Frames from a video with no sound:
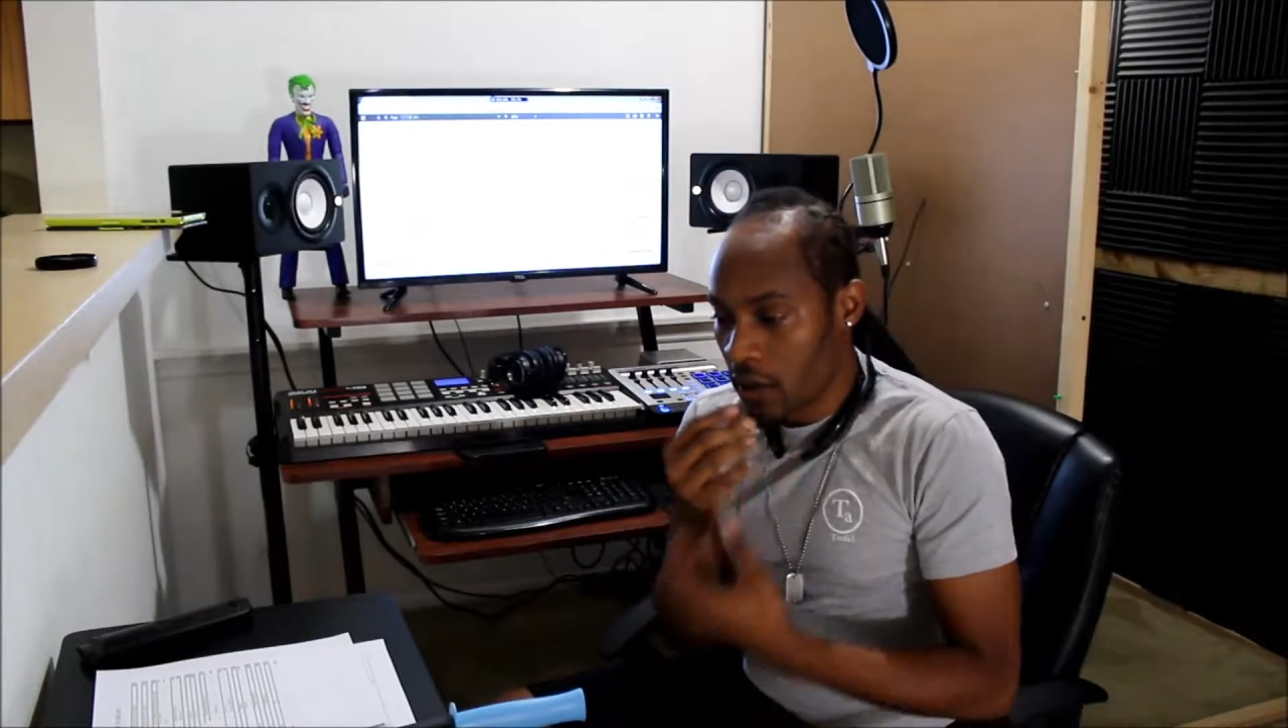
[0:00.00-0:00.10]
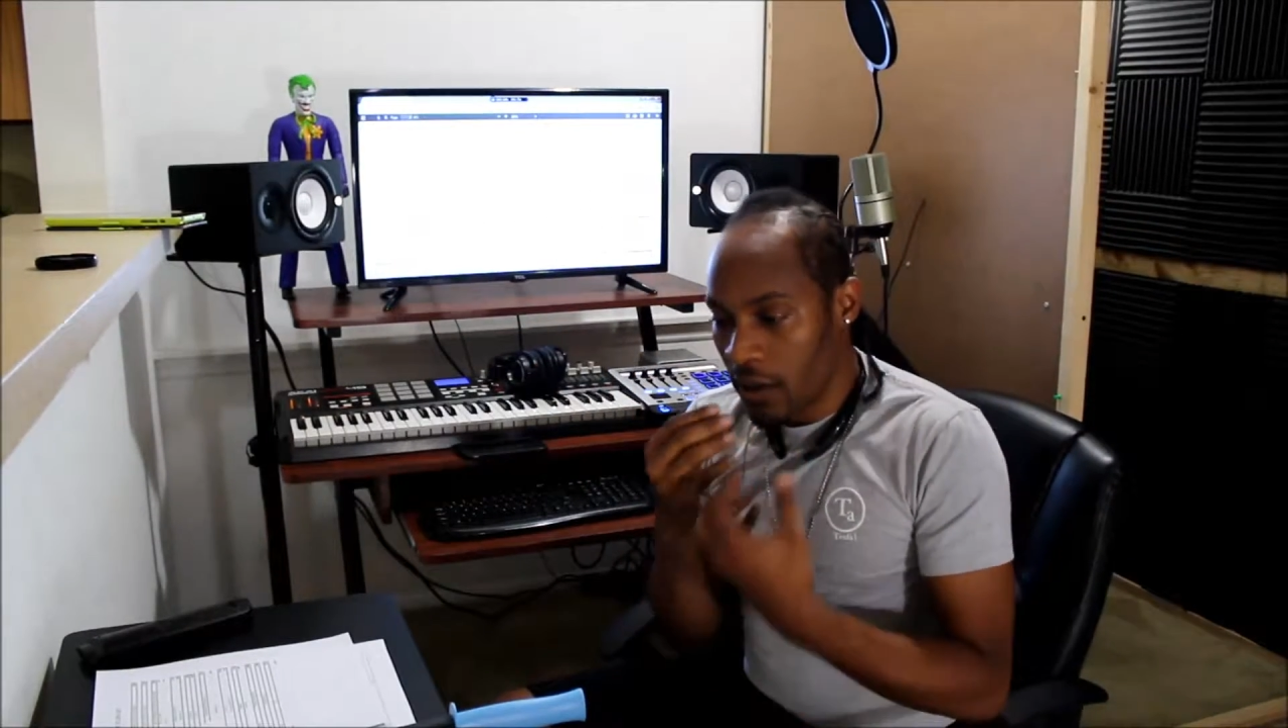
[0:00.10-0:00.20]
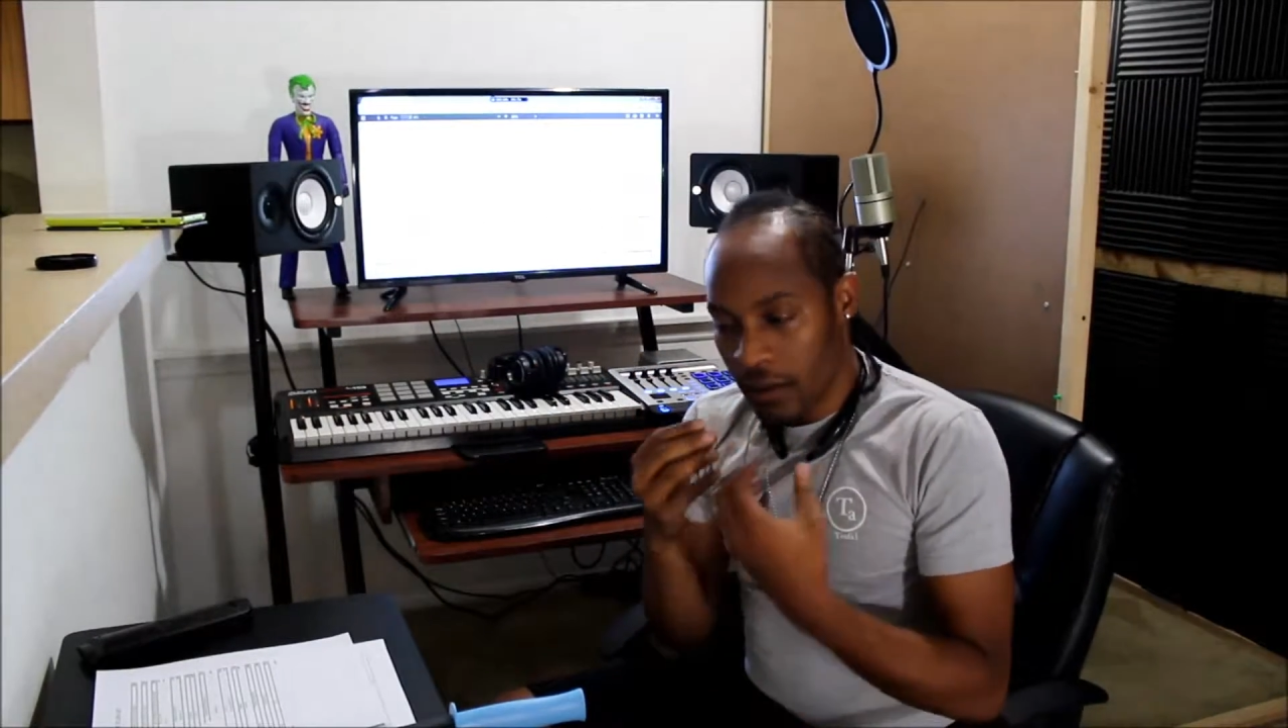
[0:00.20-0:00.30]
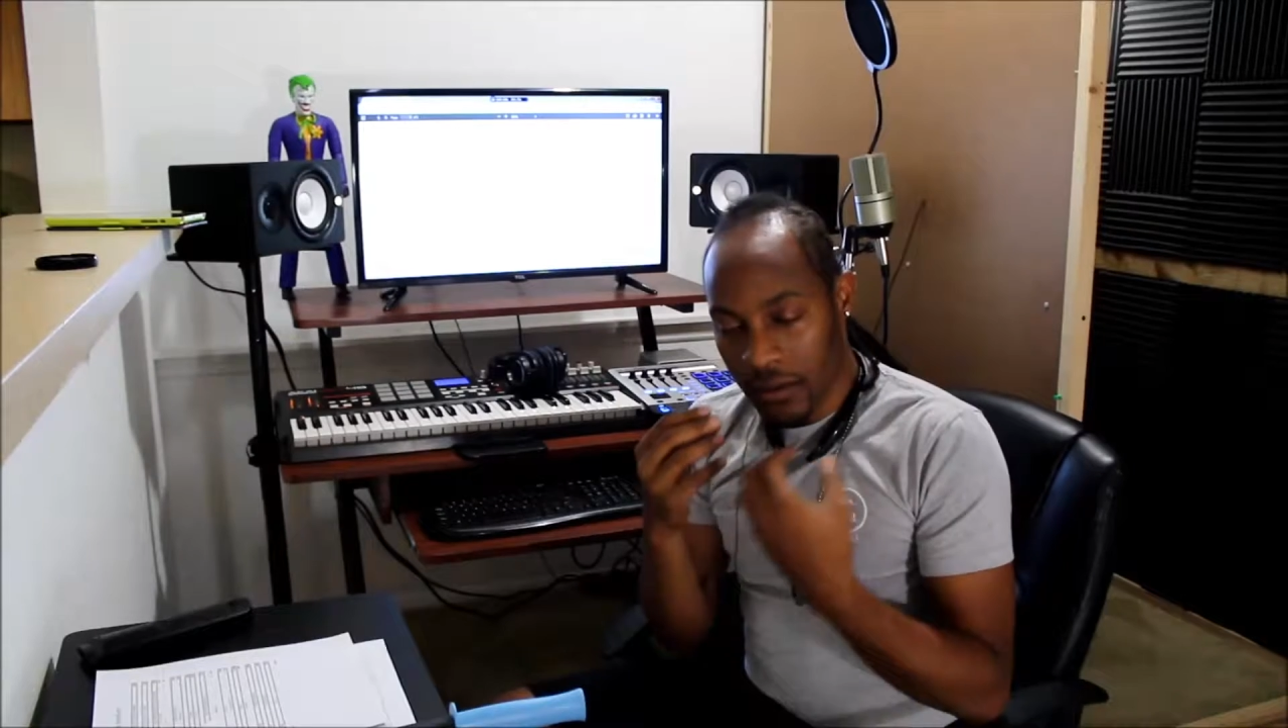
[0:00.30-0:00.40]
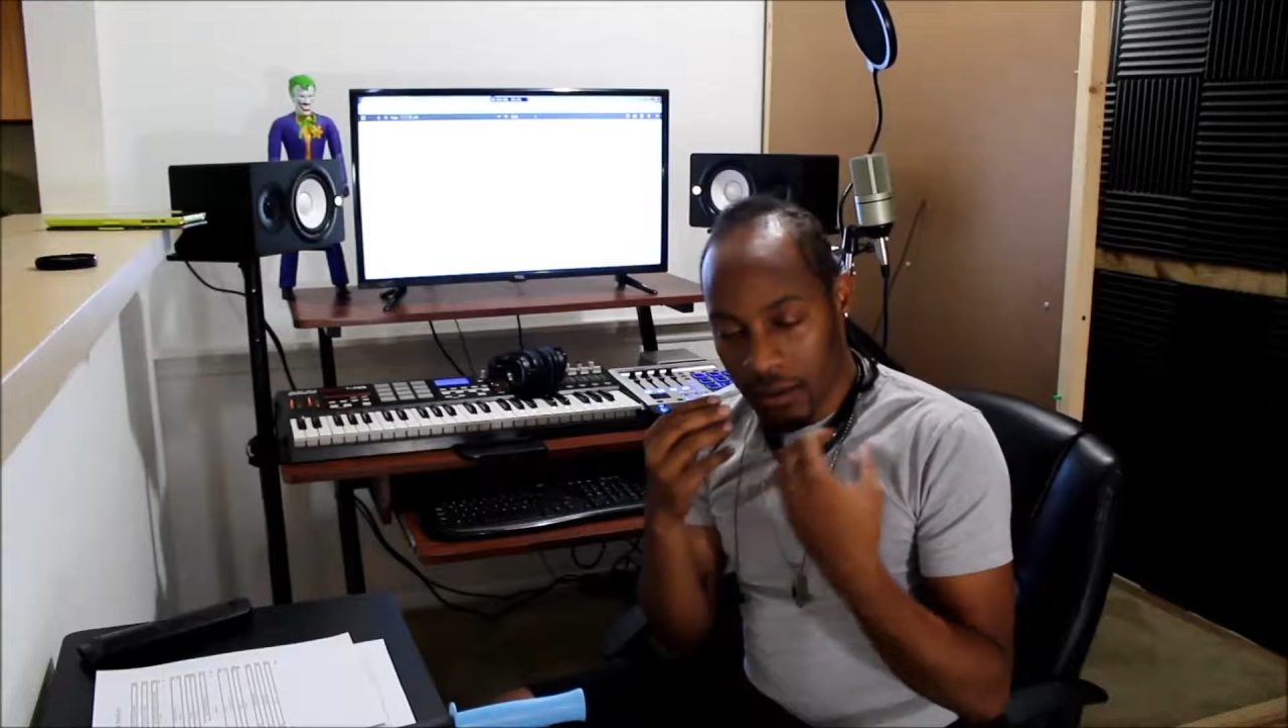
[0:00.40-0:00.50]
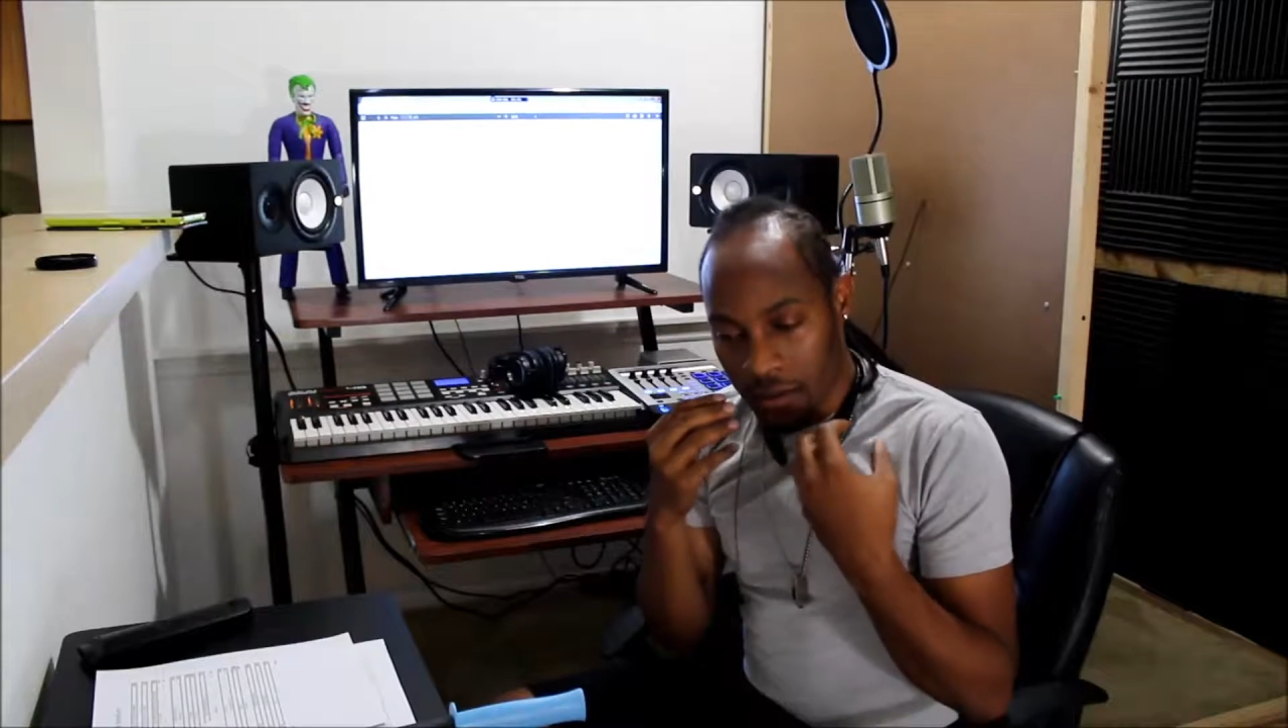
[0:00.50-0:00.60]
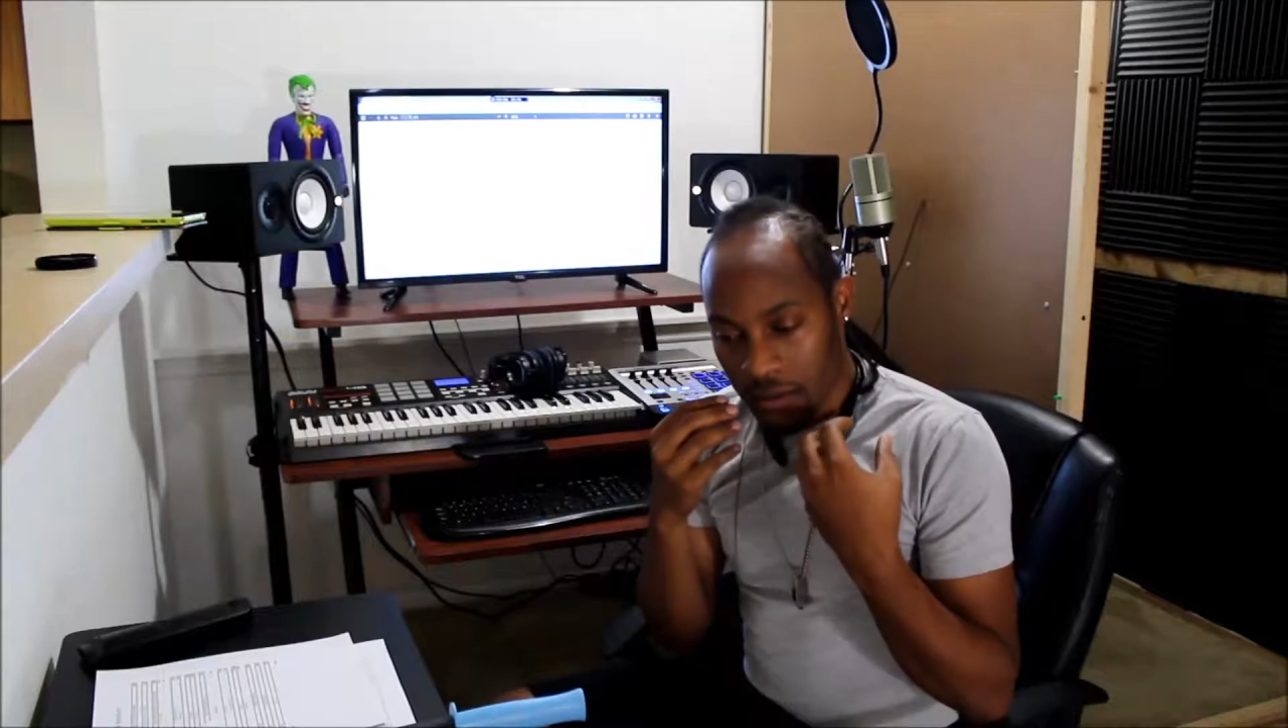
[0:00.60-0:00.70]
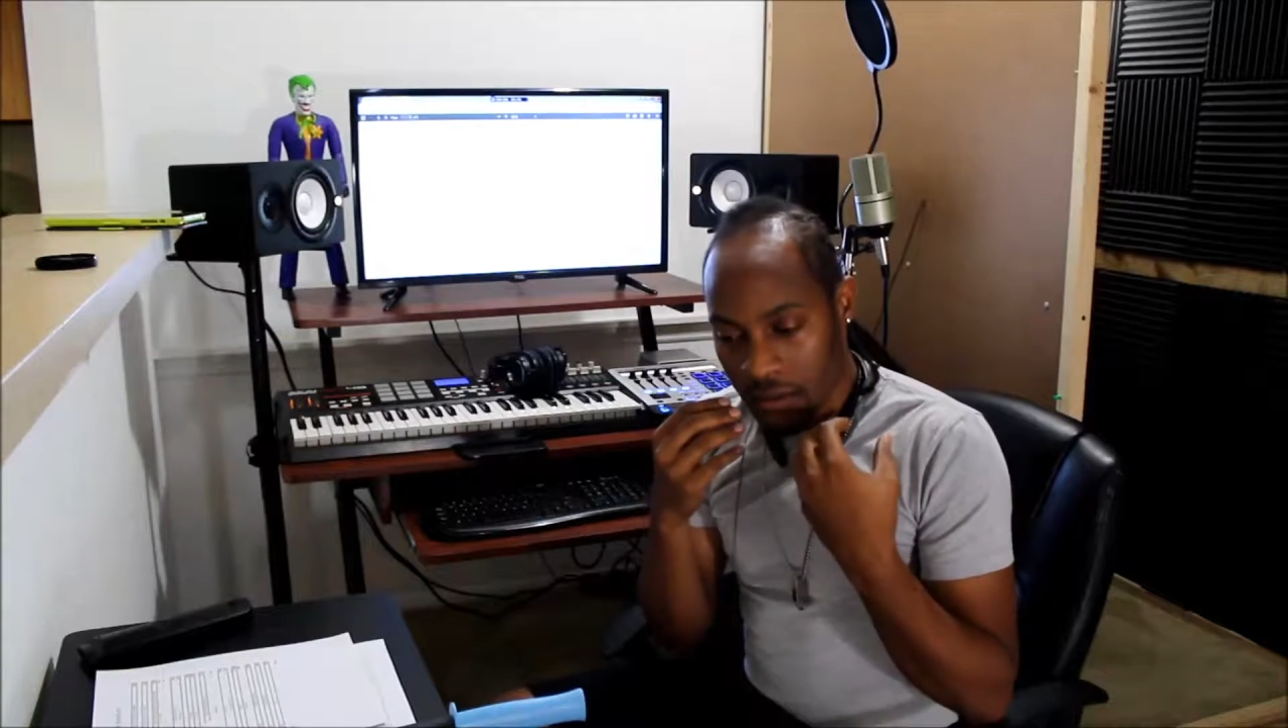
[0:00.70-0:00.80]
all the